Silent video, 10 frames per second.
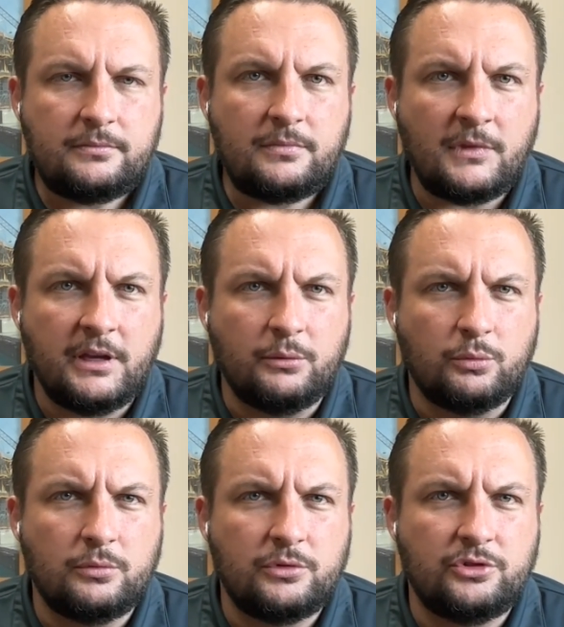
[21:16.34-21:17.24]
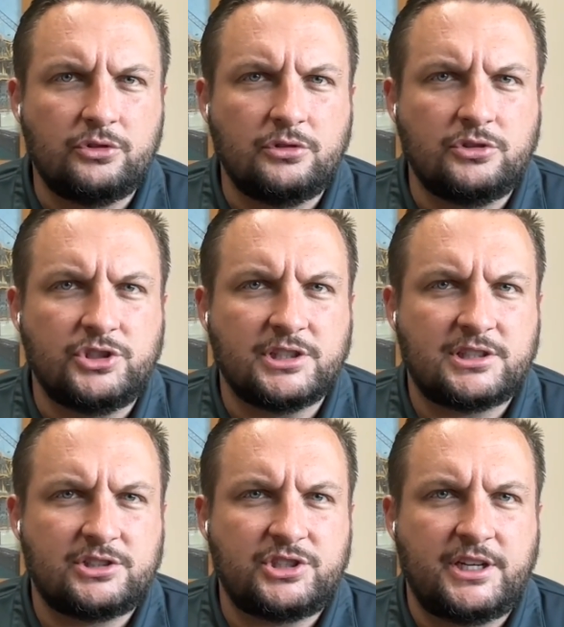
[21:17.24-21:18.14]
And just
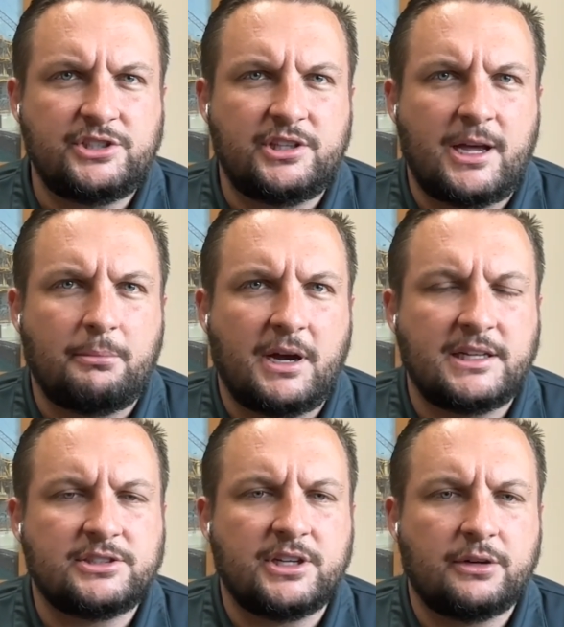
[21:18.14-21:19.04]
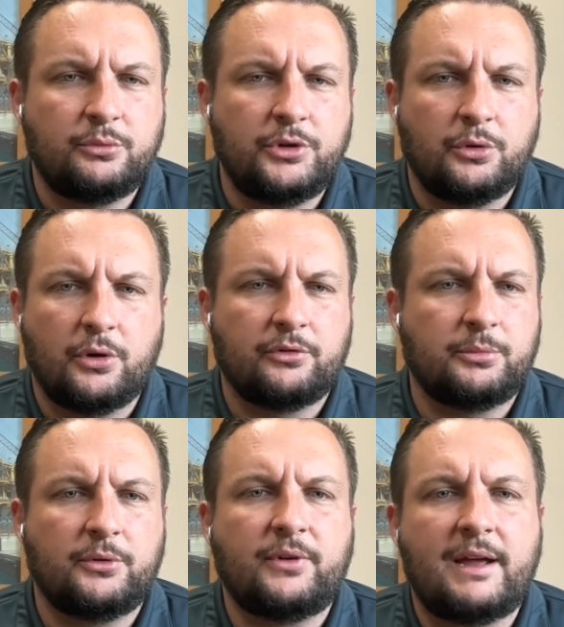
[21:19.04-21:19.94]
changing that mindset, going
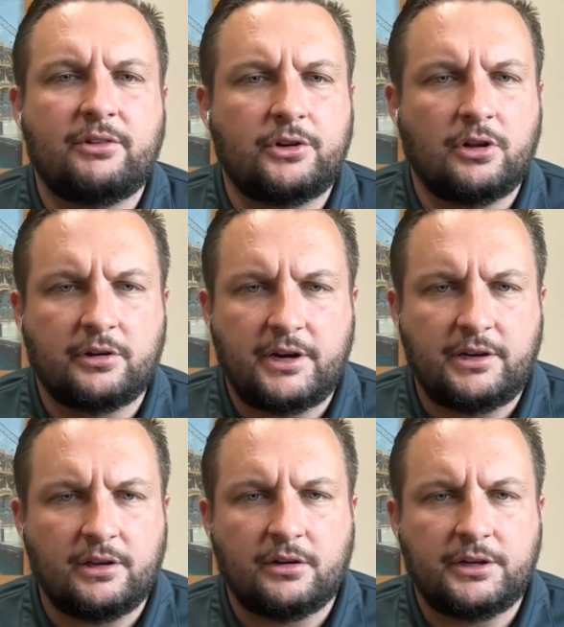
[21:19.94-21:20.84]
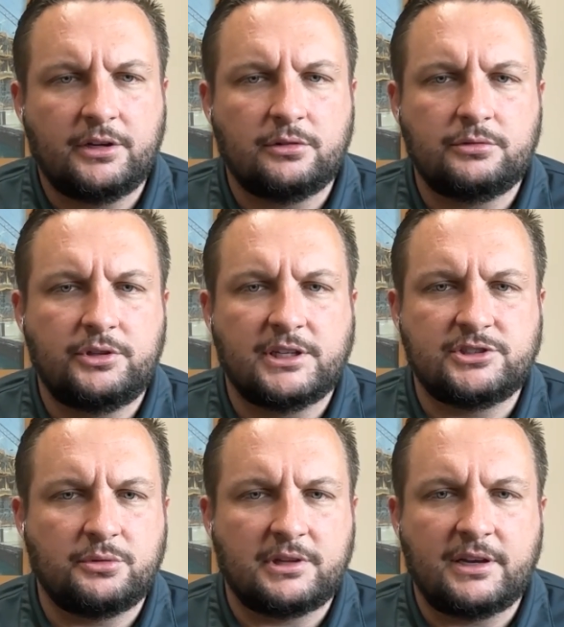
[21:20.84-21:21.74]
from a $500 ADL, I know you guys
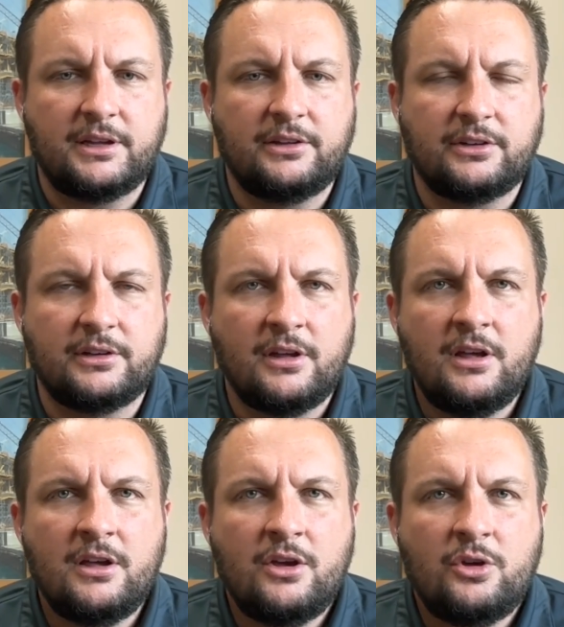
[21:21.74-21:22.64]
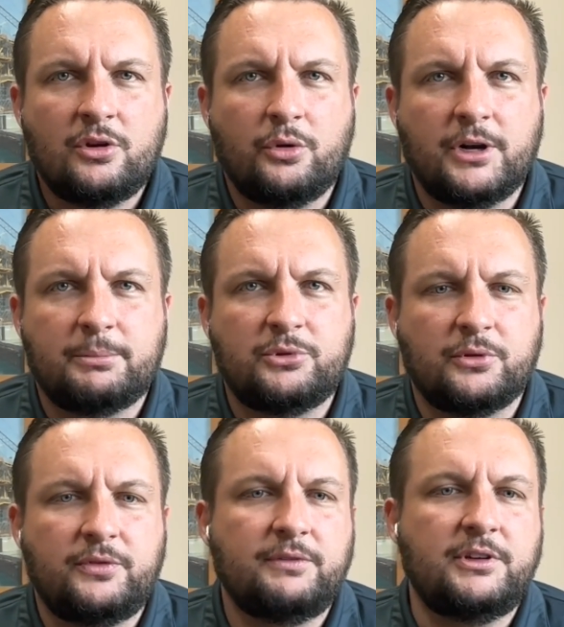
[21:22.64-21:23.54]
know what that is, and going up to a
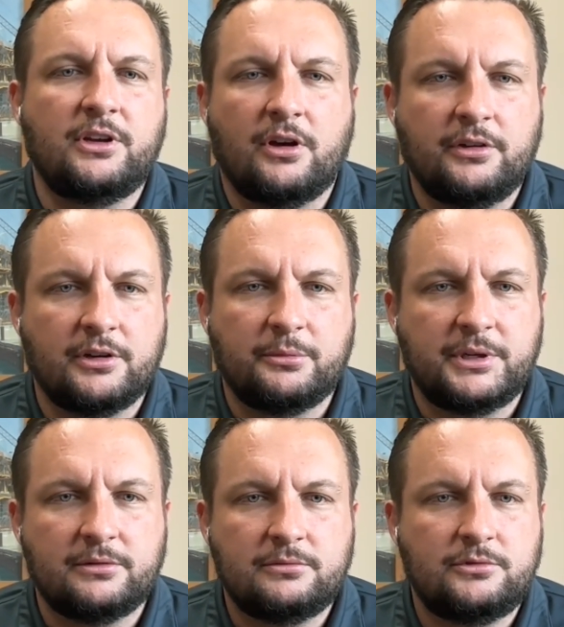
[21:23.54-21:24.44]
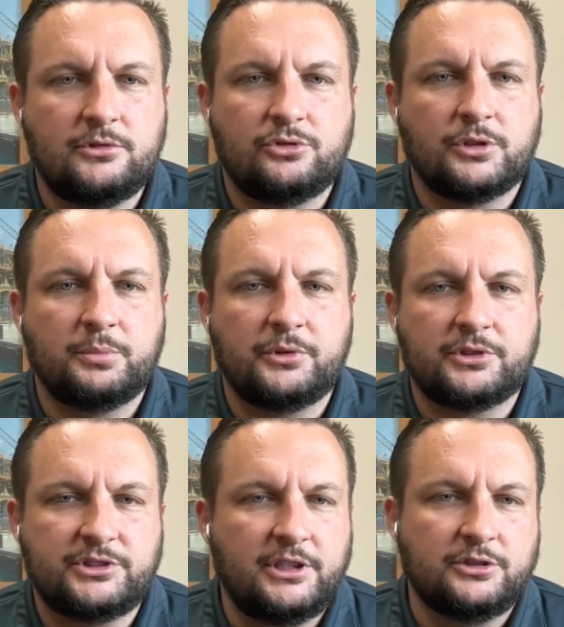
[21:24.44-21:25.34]
$1,500, I mean, you triple your
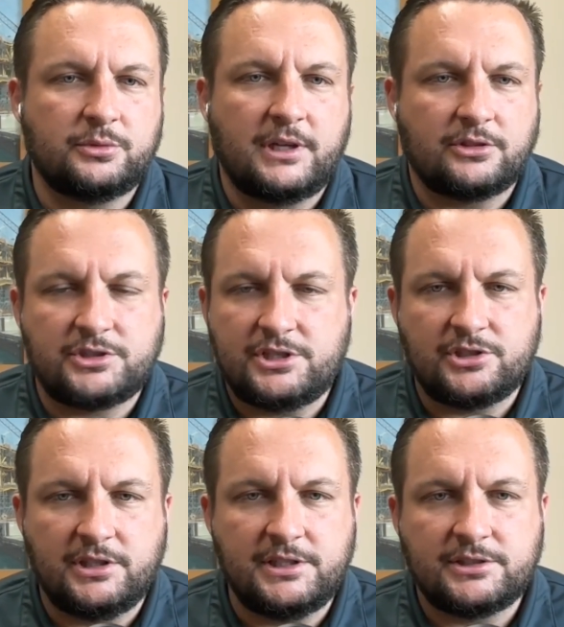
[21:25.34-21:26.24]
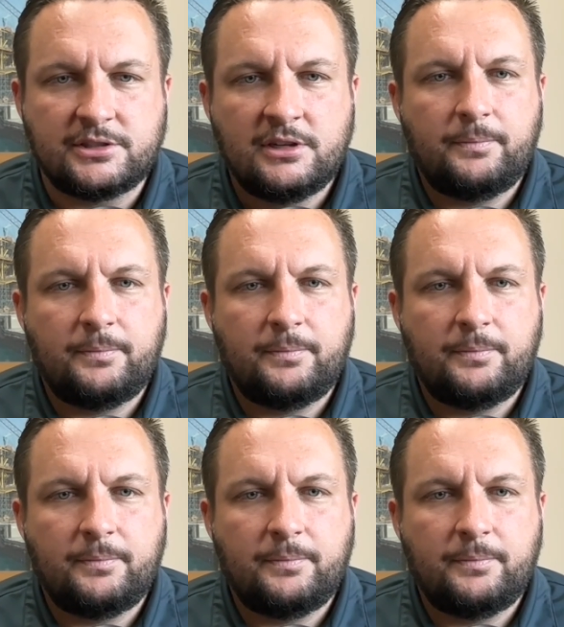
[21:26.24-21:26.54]
sales without changing leads.